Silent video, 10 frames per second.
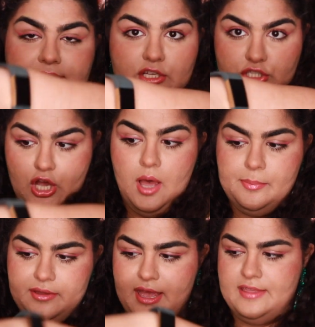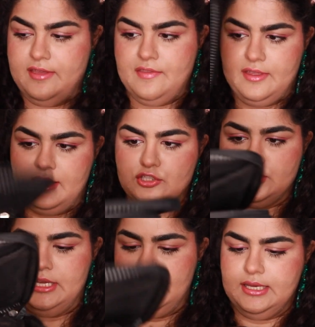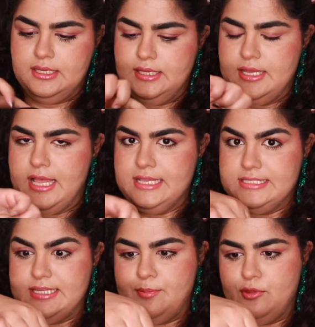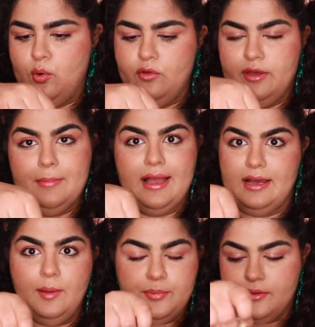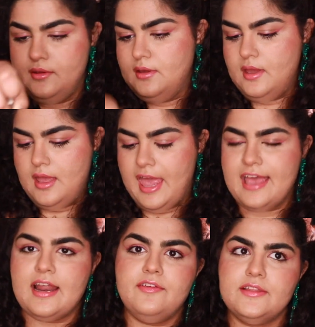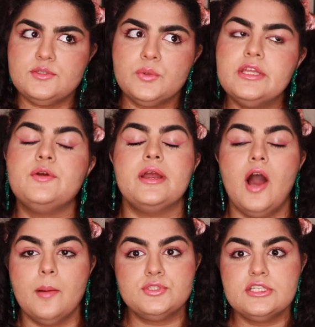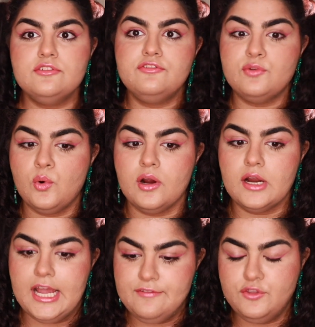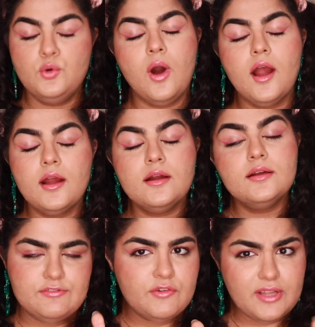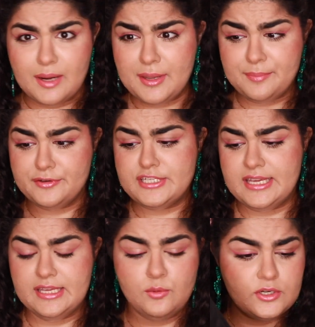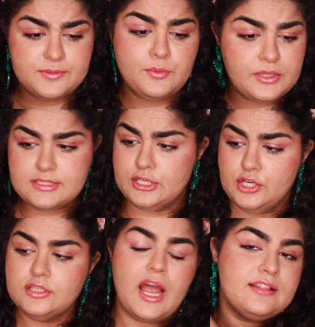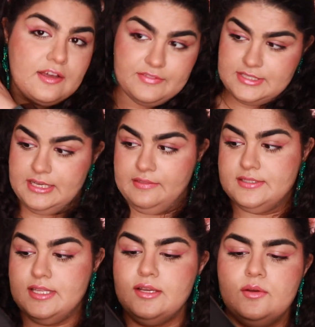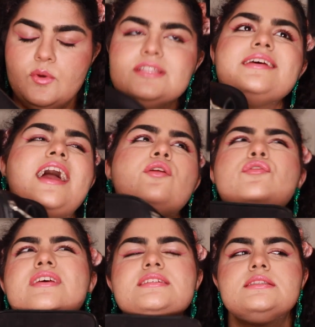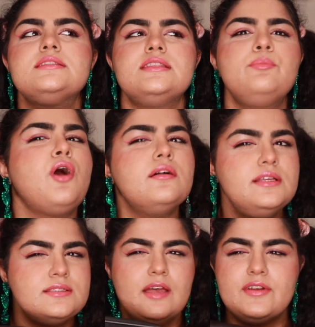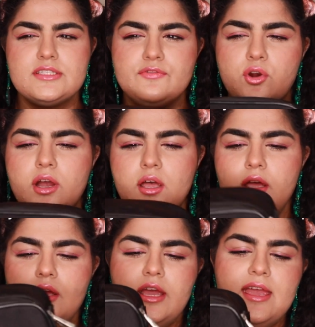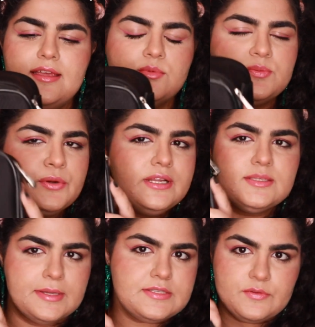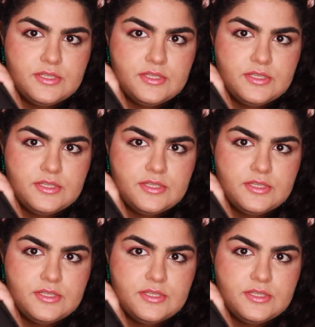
on top, and then I'll just zip the whole thing back up. And I think that's a really great option for if you have a lot of makeup that you're taking, you want it to be really secure. I love this thing. This thing, it's I don't know if they probably still have it at Sephora. It was pretty expensive, it was